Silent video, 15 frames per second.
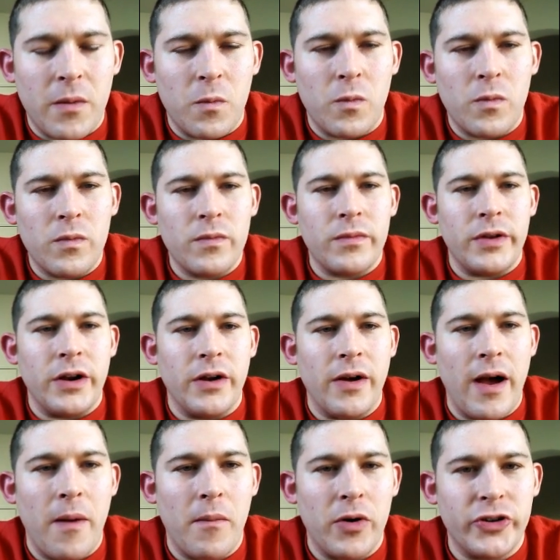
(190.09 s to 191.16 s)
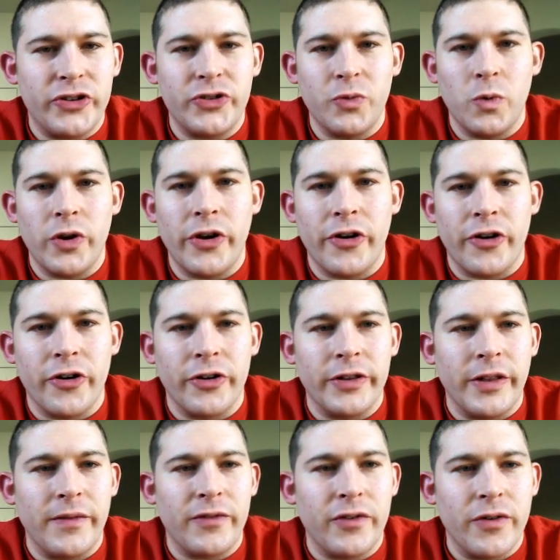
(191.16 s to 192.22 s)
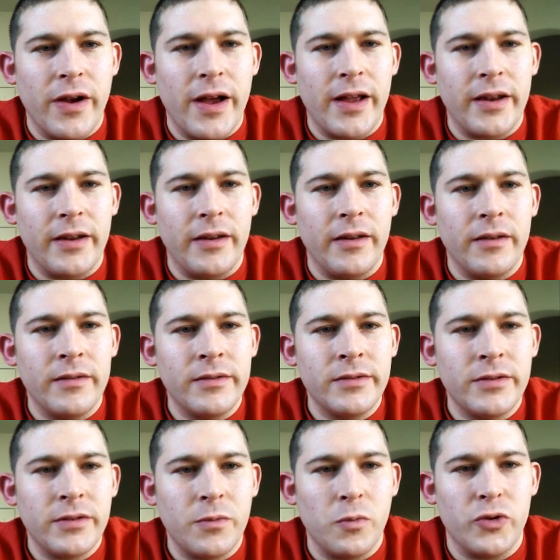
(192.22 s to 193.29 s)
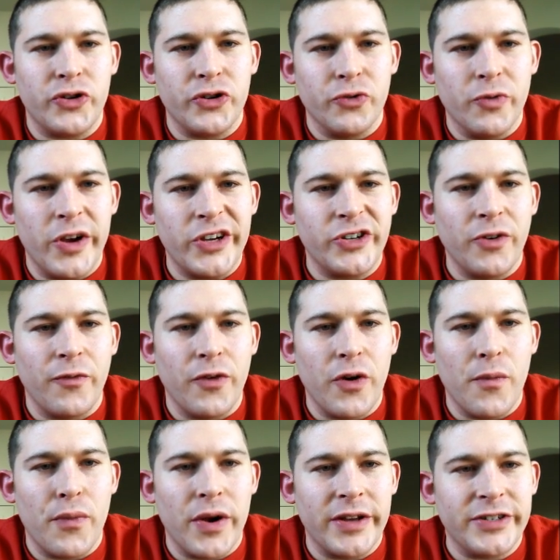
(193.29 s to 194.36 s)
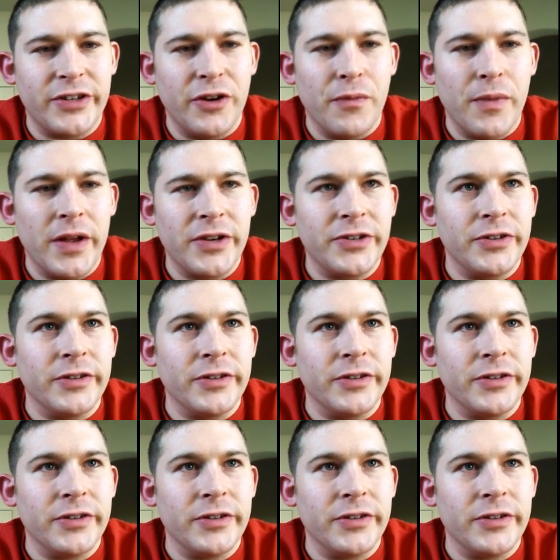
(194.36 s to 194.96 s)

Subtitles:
you know, how much, what your current lifts are at, and what's your ratio for your press to your bench is.